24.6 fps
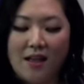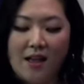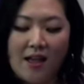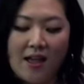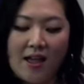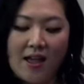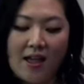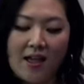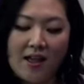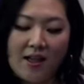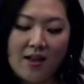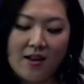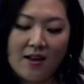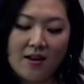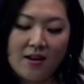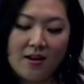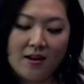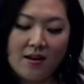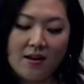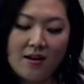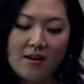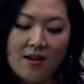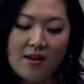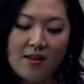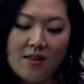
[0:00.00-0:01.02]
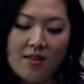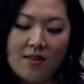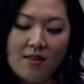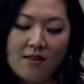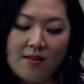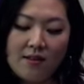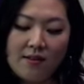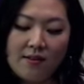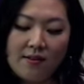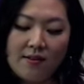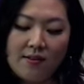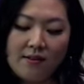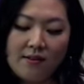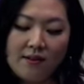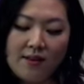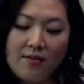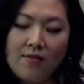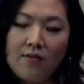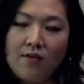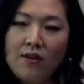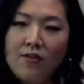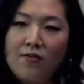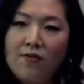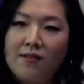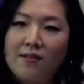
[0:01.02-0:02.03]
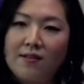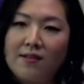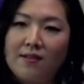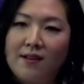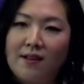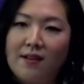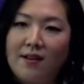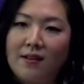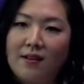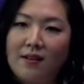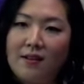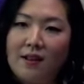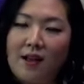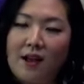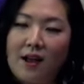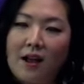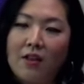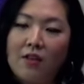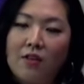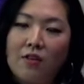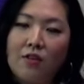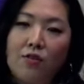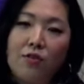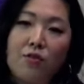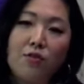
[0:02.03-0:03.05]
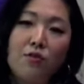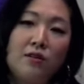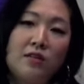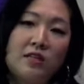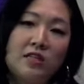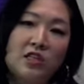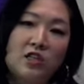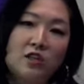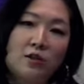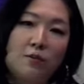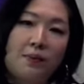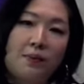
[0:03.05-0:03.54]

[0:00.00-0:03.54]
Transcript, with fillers: and this, even if it's not a lot, through digital